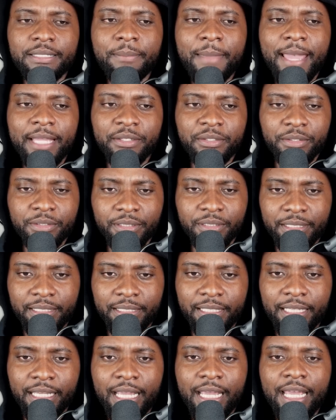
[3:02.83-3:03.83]
his
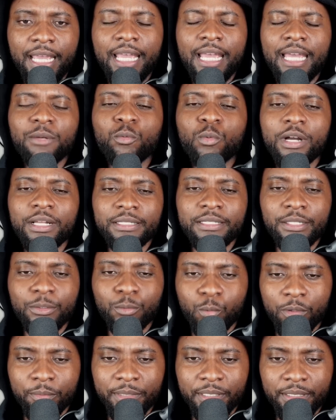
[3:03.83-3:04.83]
masculinity and wants
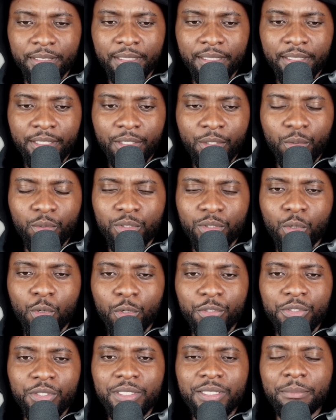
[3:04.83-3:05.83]
a woman who's
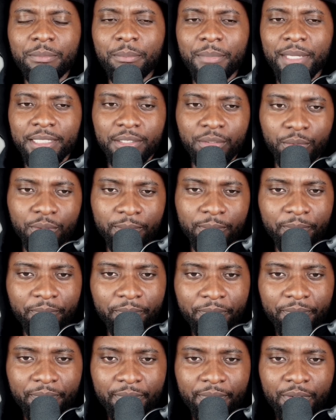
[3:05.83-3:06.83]
going to submit to him.
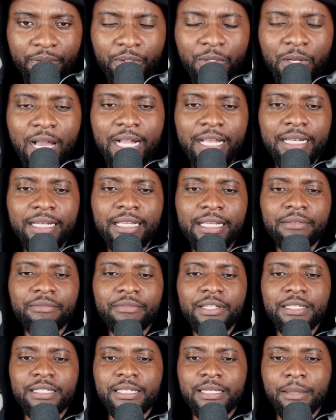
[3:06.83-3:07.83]
You're not going to
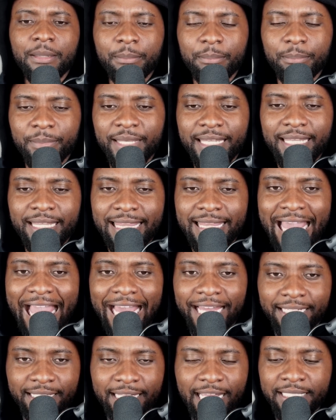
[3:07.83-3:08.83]
convince me
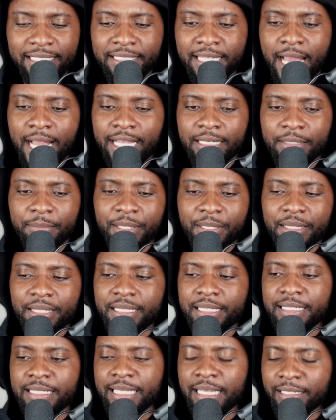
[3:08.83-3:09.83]
that. That's not going to be
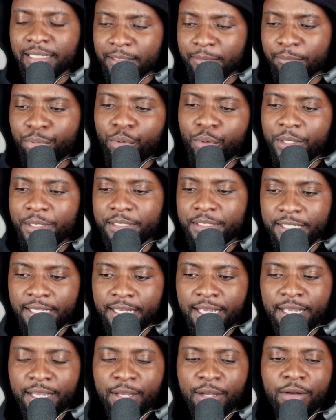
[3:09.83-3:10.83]
the selling point
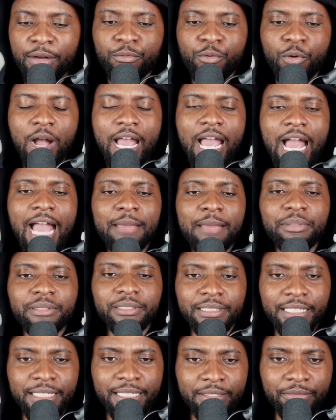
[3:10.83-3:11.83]
of why I
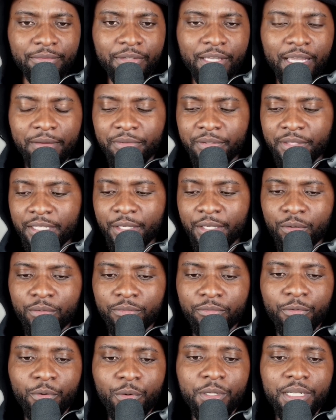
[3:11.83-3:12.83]
believe everything
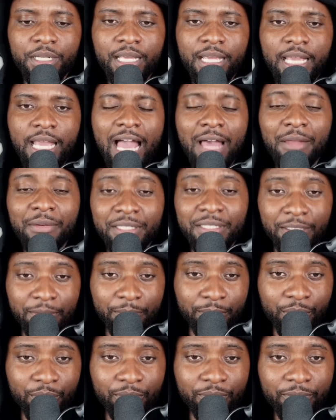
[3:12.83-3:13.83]
going forward. I'll need
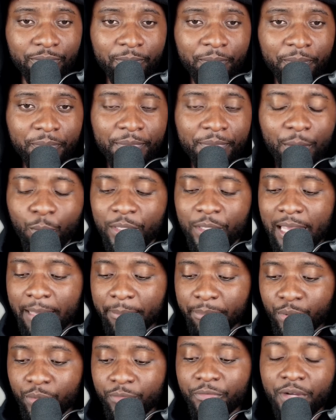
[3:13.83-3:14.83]
some proof. And when
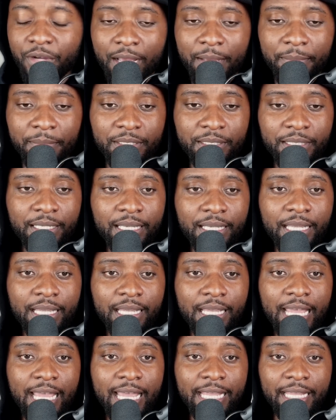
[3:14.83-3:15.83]
that proof comes,
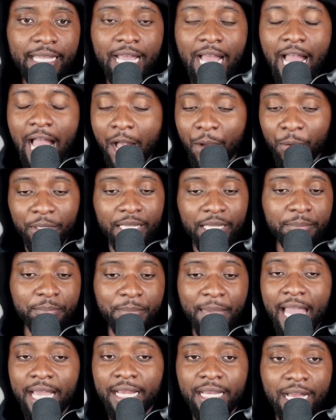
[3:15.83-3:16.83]
hey, I'll
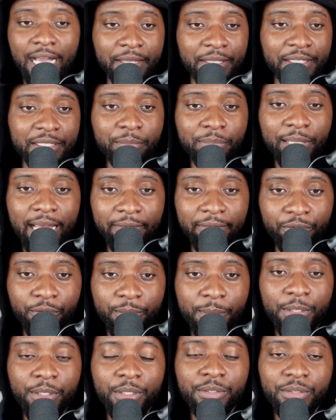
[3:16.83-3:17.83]
get back on this
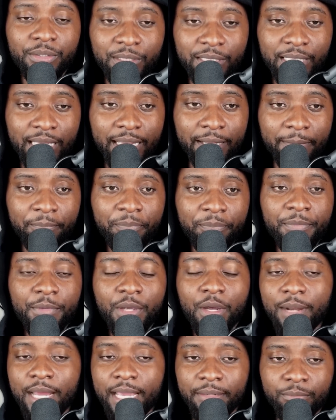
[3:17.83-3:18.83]
platform and also say,
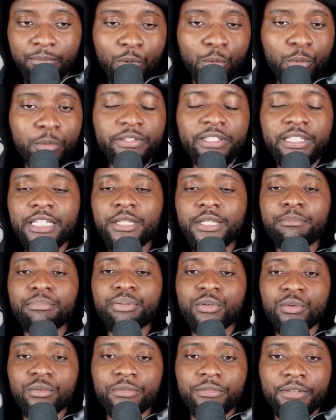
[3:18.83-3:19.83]
all right, well, we've seen the
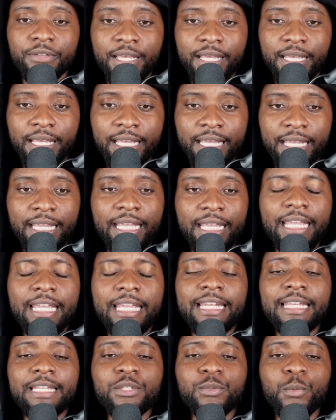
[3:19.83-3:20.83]
proof.
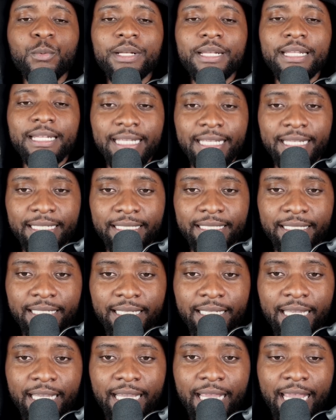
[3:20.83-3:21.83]
It is what it
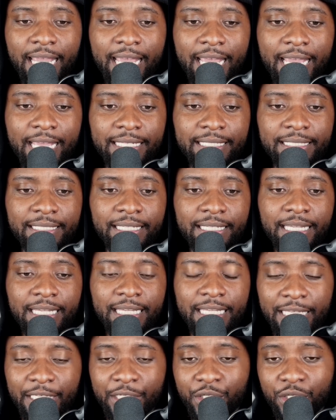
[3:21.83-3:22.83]
is. And
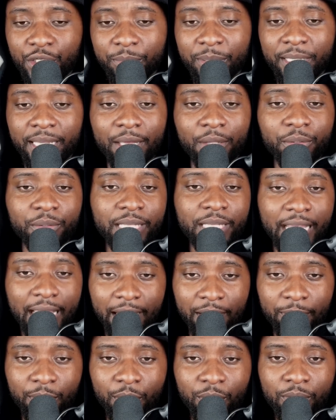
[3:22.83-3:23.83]
he should be held
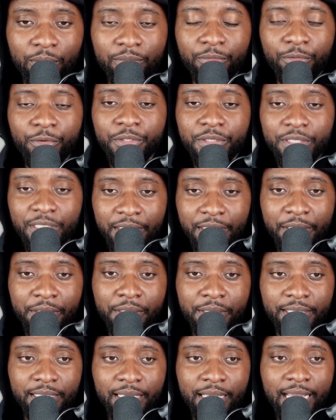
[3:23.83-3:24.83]
accountable for his
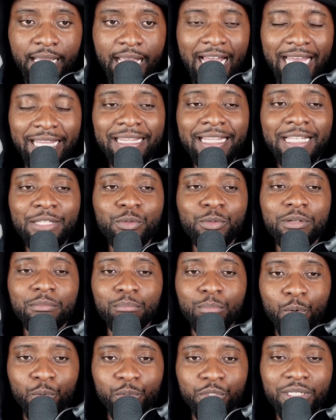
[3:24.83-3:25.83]
decisions. I think that's
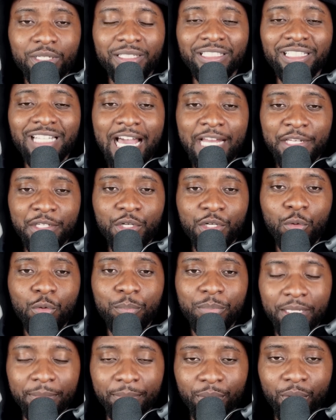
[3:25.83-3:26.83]
what most
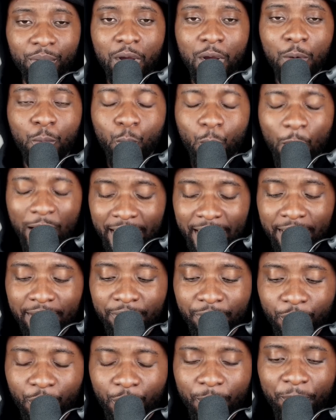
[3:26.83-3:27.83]
logical people are
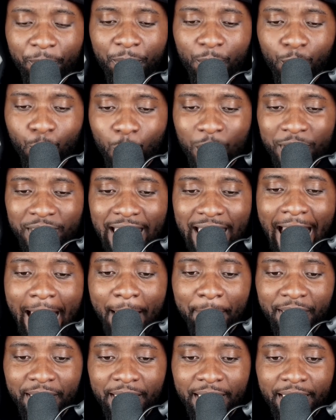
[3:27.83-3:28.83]
waiting for what's
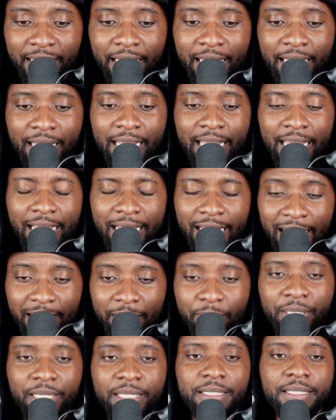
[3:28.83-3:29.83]
happening,
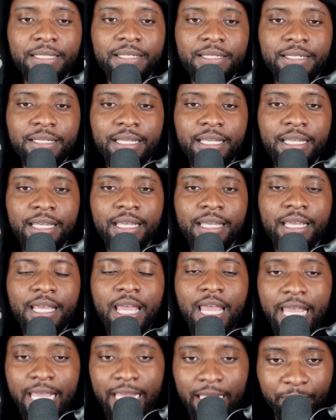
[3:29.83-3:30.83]
hit pieces,
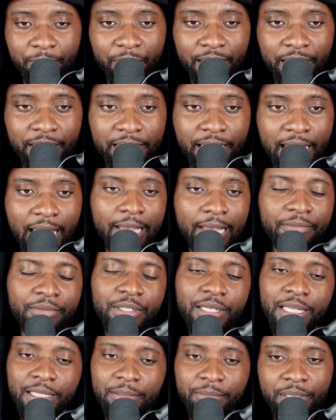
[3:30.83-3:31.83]
hit piece
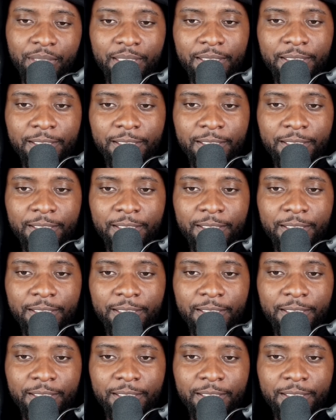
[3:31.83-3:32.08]
after hit